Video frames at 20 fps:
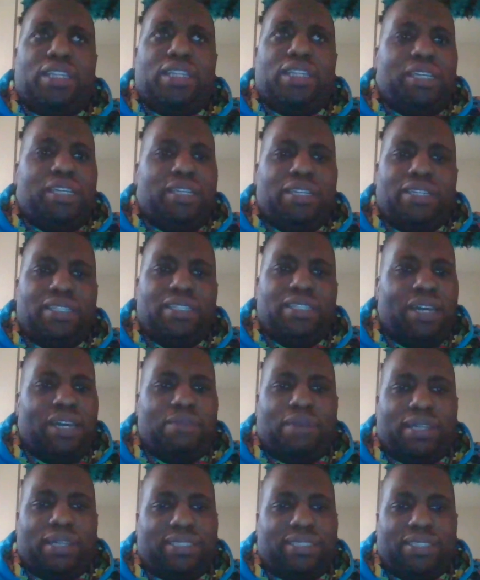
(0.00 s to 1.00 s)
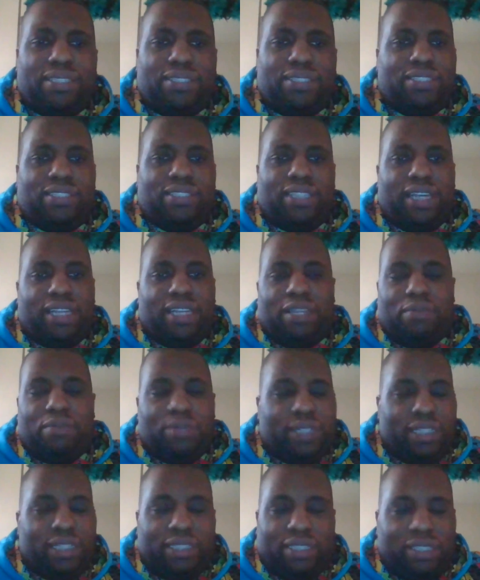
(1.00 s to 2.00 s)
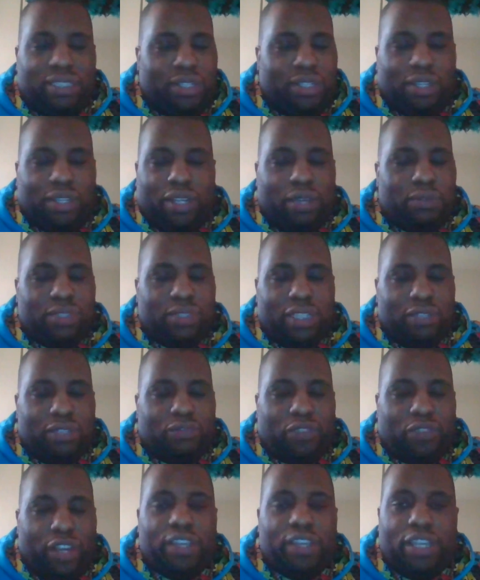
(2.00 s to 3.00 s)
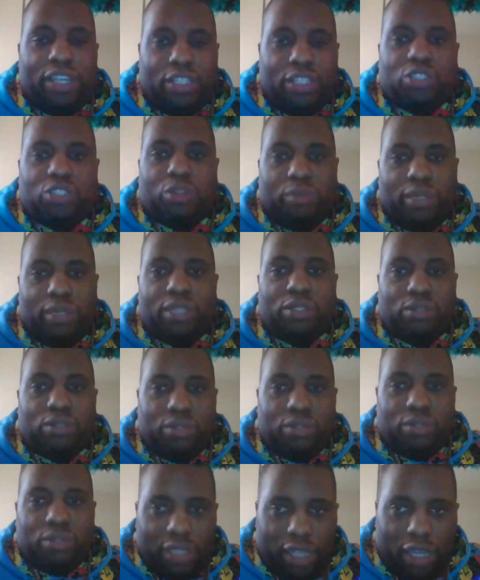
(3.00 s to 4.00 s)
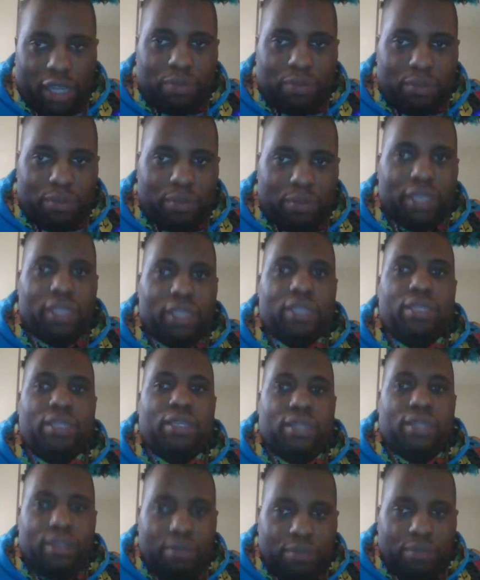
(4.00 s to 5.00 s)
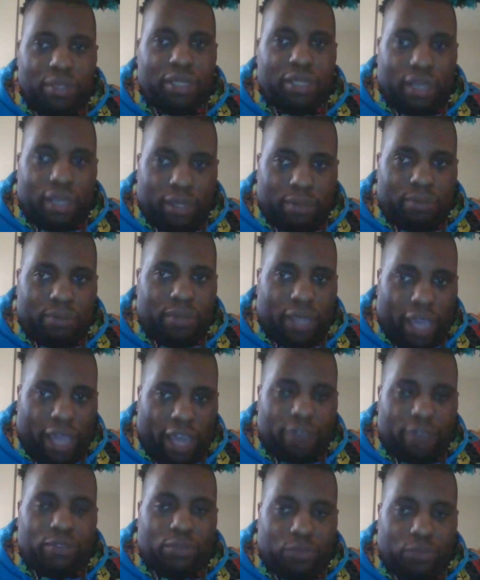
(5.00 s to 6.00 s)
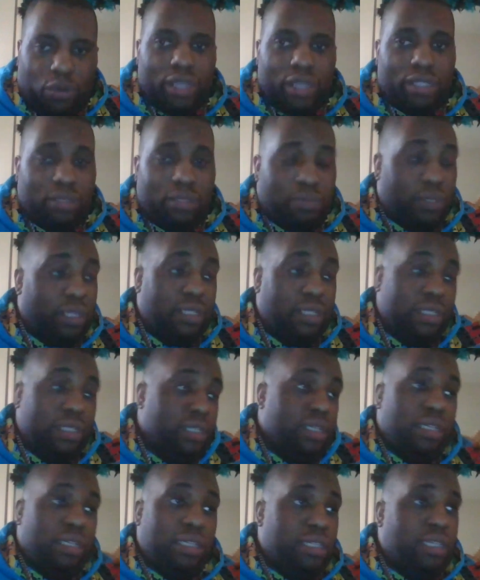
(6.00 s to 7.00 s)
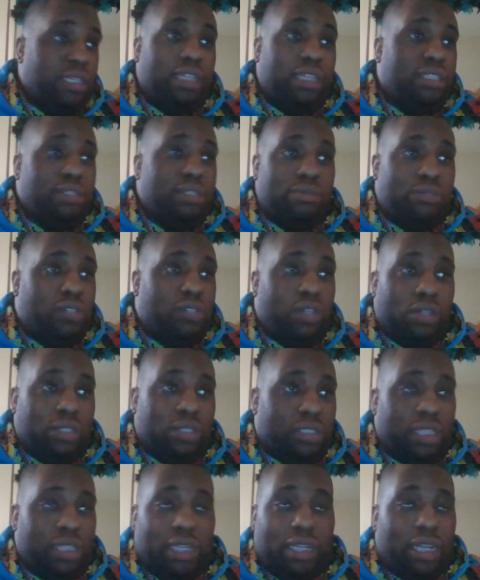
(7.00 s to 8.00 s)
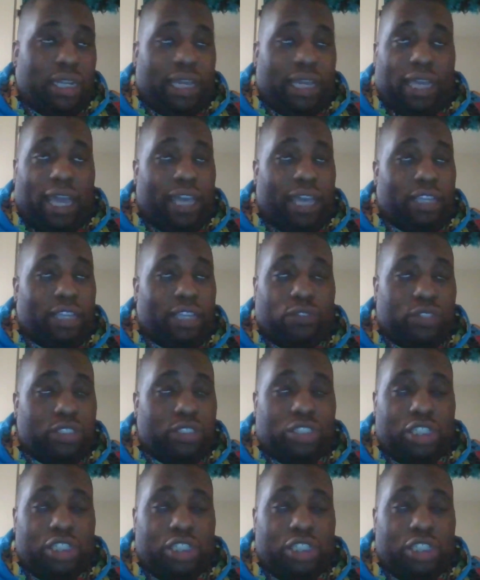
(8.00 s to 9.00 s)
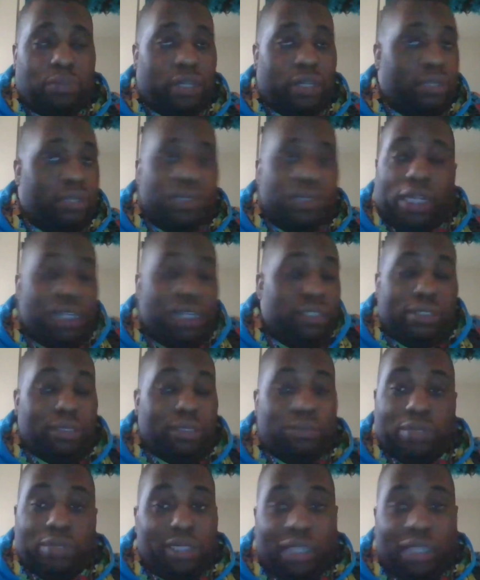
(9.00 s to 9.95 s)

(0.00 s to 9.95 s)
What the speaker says: really. Let my sisters tell it because, you know, they was very instrumental in helping me have a voice. But let them tell it. I asked for a cheeseburger, but I'm